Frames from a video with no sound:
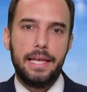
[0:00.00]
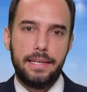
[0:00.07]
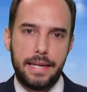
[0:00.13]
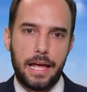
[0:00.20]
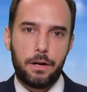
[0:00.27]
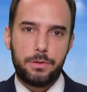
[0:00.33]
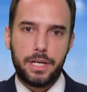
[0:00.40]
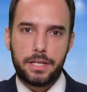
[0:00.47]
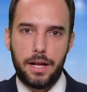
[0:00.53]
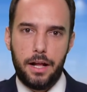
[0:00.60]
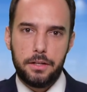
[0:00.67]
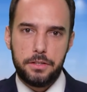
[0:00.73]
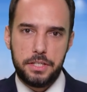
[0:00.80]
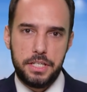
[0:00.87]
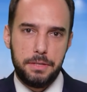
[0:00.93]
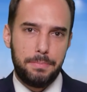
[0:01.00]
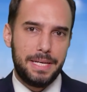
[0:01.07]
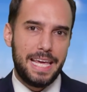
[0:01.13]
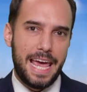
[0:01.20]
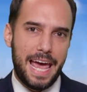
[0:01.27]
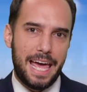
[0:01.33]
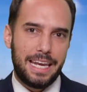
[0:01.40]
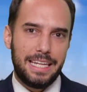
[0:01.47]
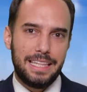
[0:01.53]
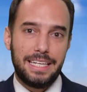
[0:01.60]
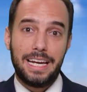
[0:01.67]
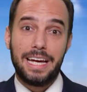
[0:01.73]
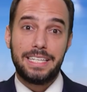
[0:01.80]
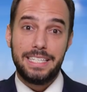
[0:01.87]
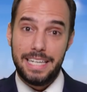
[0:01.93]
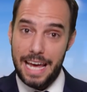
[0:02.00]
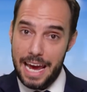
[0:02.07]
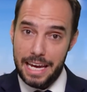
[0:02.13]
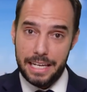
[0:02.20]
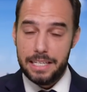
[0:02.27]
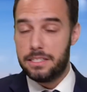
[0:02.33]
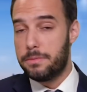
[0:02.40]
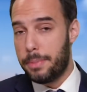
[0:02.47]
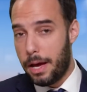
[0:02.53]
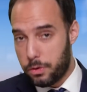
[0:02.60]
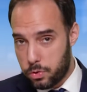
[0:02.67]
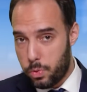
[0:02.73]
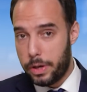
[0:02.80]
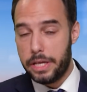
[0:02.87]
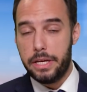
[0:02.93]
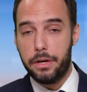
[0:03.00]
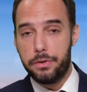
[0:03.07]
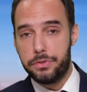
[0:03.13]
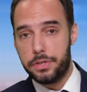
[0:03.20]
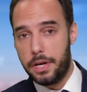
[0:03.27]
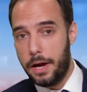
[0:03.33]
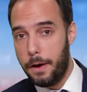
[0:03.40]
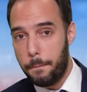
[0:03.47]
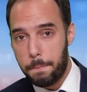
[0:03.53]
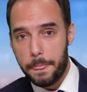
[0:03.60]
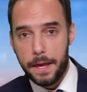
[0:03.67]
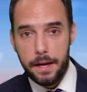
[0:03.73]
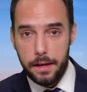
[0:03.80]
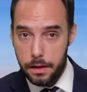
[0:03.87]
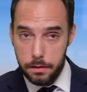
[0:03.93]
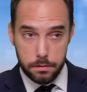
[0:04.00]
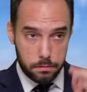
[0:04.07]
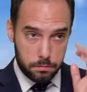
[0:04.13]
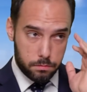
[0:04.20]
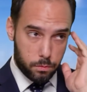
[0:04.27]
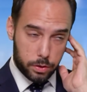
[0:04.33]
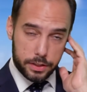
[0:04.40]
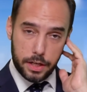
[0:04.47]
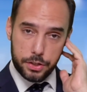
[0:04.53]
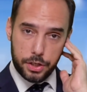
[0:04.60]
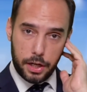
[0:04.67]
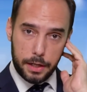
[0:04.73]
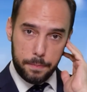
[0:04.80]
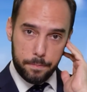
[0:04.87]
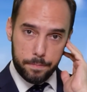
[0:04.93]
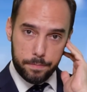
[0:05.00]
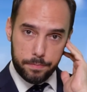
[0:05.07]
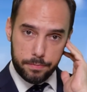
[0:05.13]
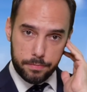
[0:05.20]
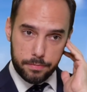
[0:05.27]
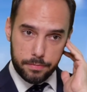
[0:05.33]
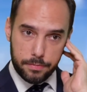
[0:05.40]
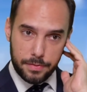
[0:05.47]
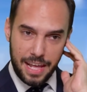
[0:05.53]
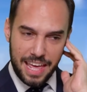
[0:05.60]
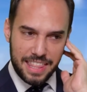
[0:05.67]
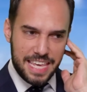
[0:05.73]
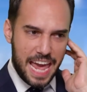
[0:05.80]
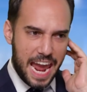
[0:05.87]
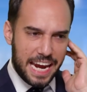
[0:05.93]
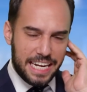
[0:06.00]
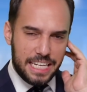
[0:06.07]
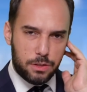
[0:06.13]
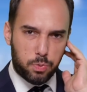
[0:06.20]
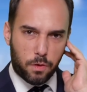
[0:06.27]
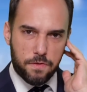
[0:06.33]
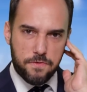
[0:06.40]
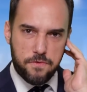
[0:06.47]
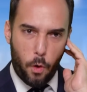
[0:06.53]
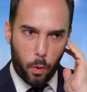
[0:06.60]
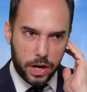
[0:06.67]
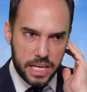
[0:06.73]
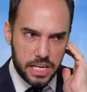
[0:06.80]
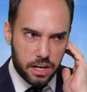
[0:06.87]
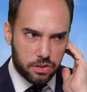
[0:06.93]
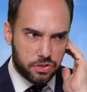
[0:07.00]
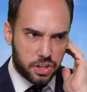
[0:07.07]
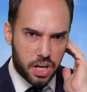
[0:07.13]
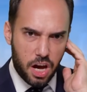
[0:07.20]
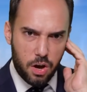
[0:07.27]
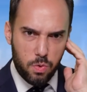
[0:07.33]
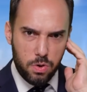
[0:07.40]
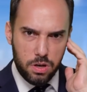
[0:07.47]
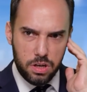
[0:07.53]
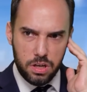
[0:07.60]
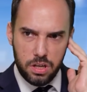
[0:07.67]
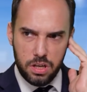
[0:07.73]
Nanotechnology began in the nineteen eighties, about twenty years ago. What's that, Shelley? The eighties were forty years ago?